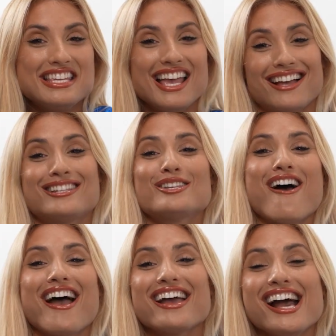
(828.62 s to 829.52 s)
Yeah, so
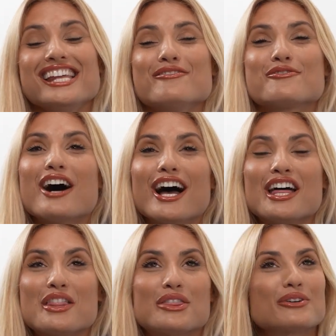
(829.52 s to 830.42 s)
I kind of
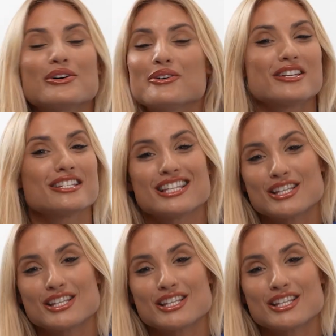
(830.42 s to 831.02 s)
got thrown into